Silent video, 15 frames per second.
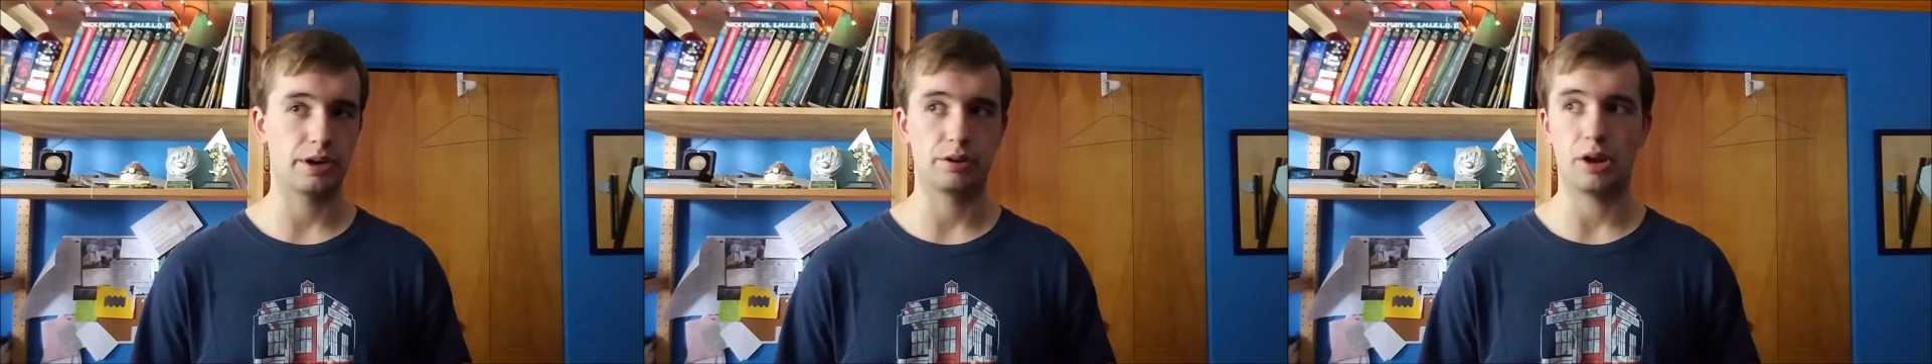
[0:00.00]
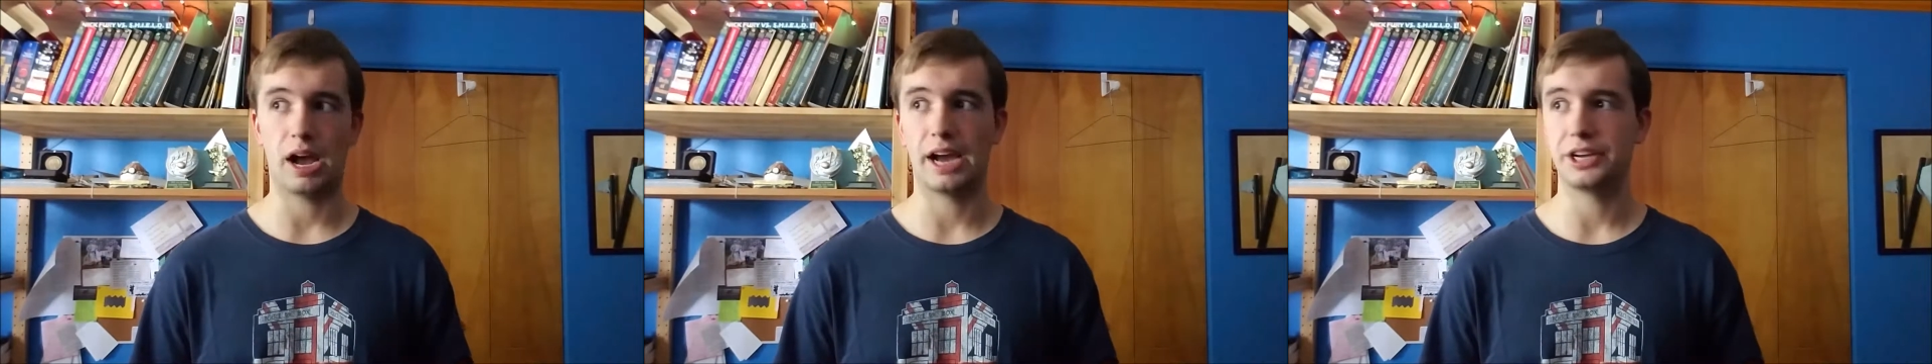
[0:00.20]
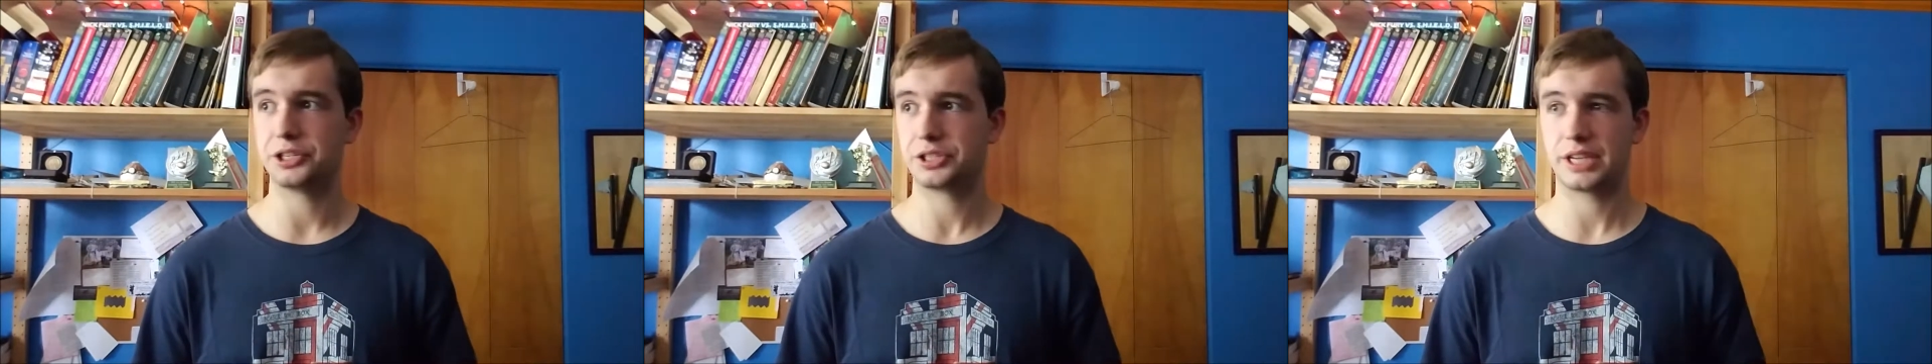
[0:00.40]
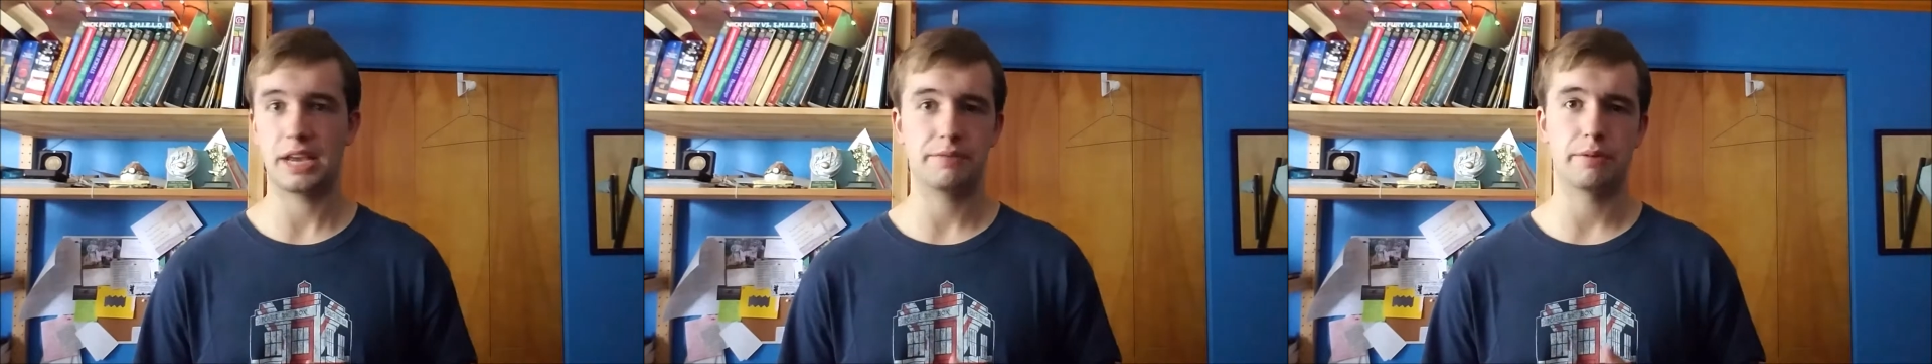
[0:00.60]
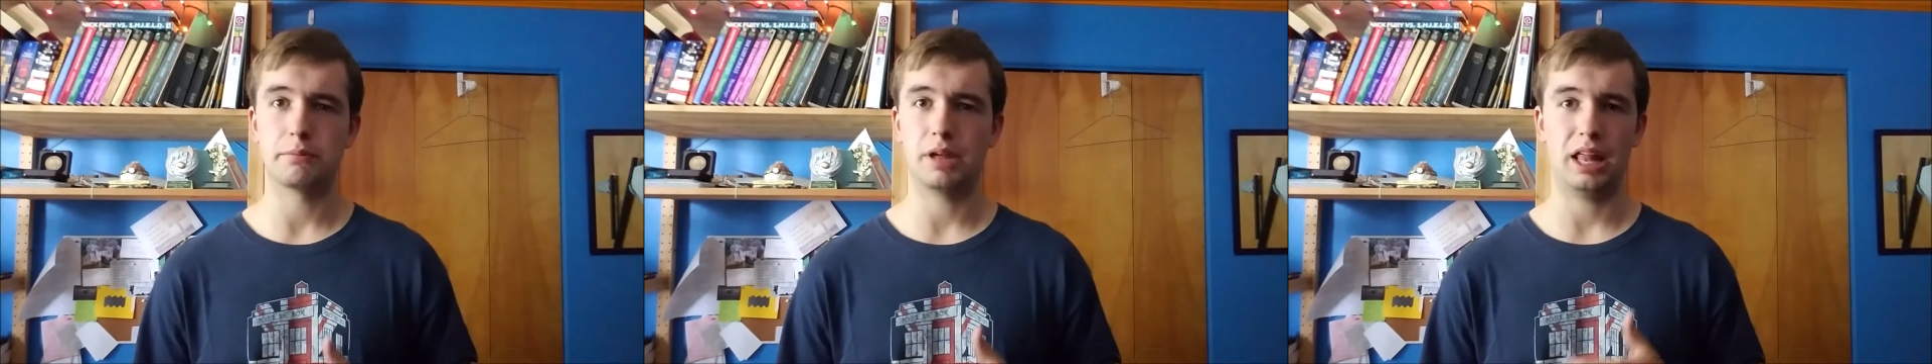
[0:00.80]
and I just gave
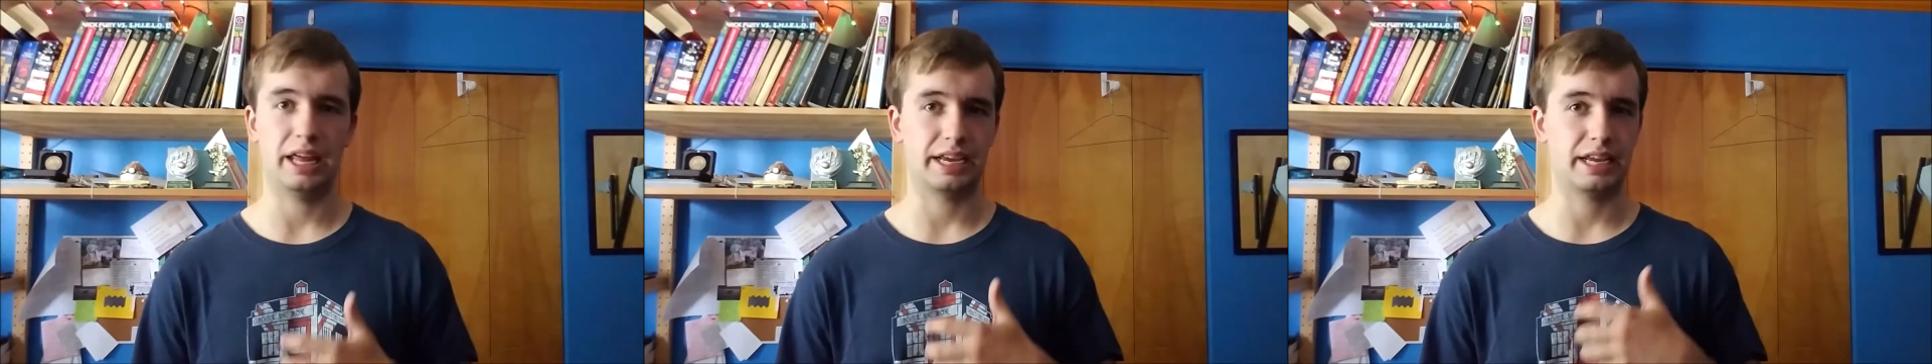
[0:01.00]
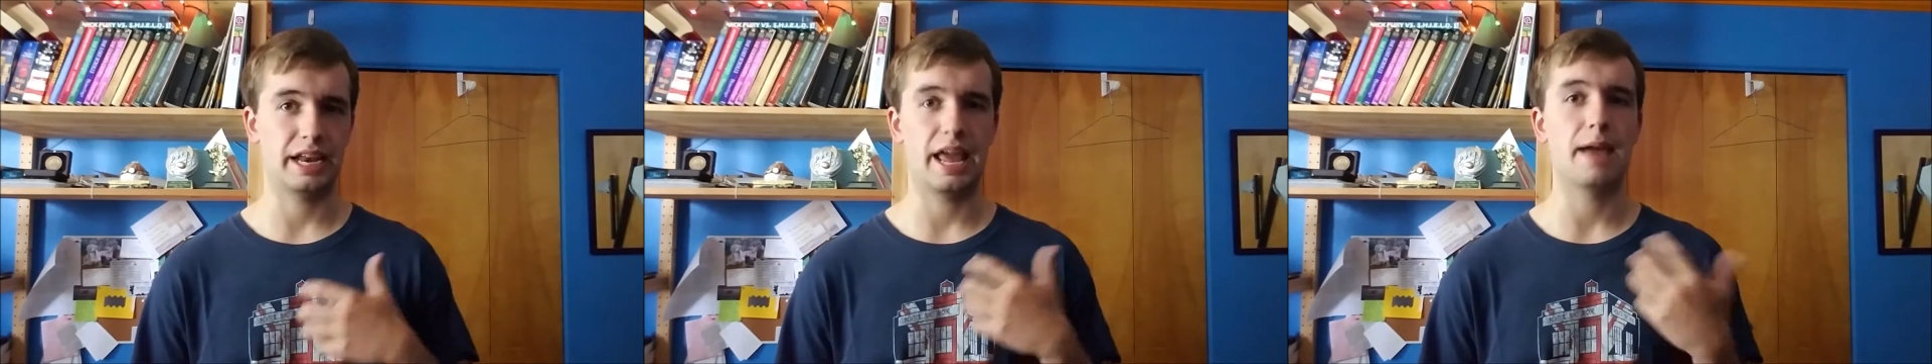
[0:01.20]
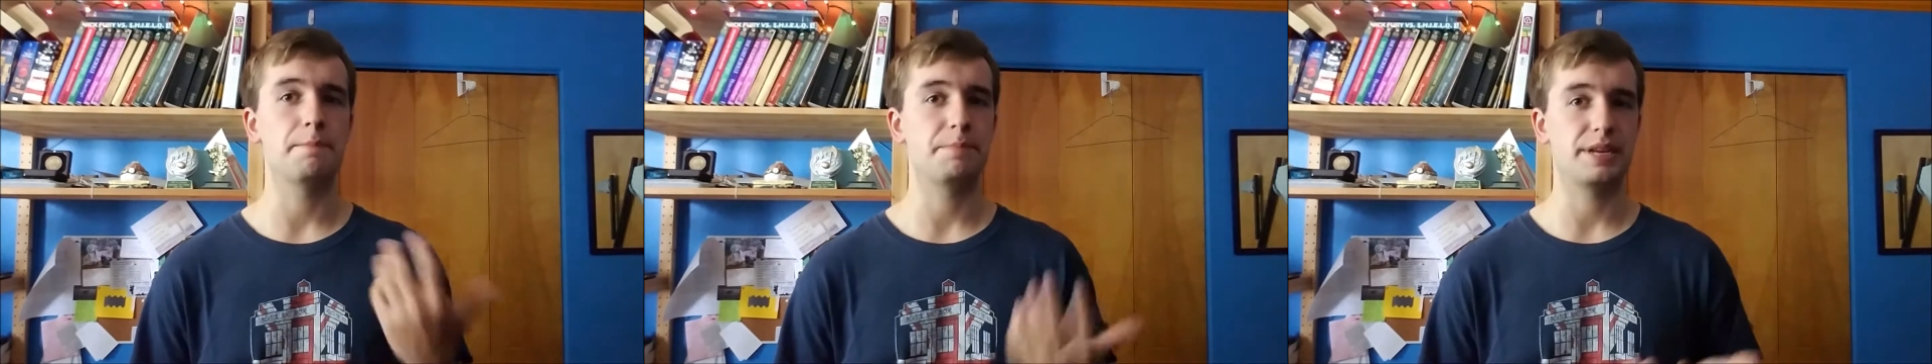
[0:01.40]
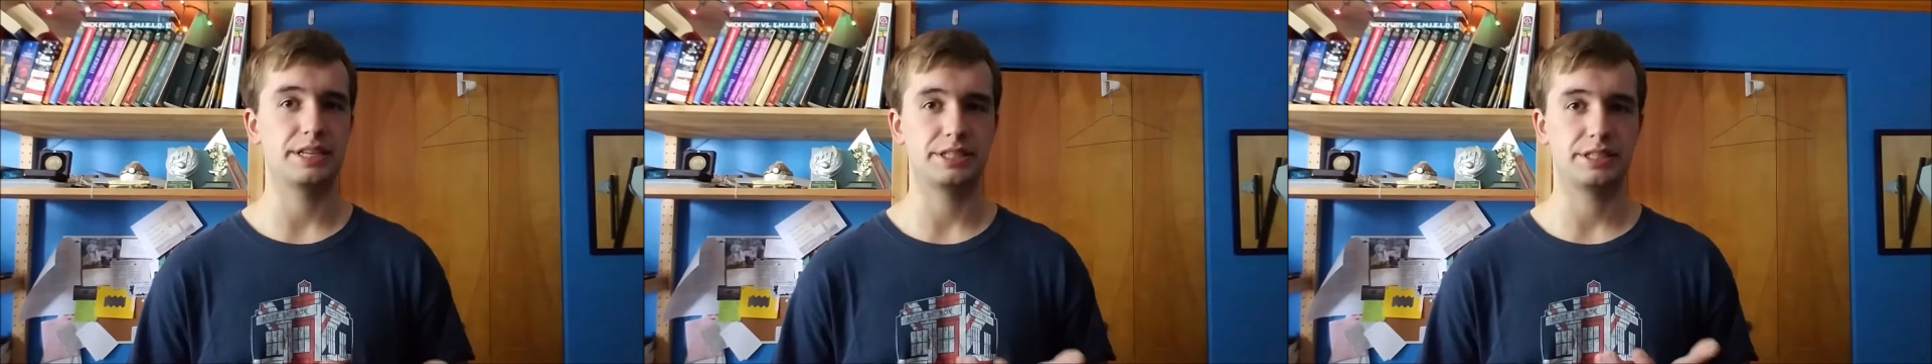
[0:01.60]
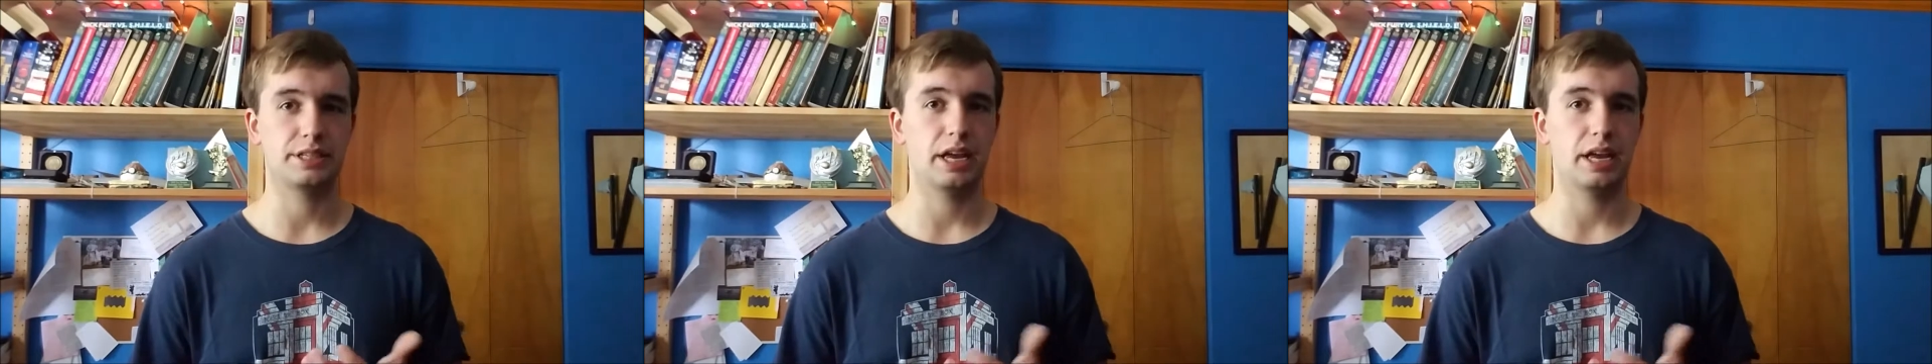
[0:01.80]
them like an NPC.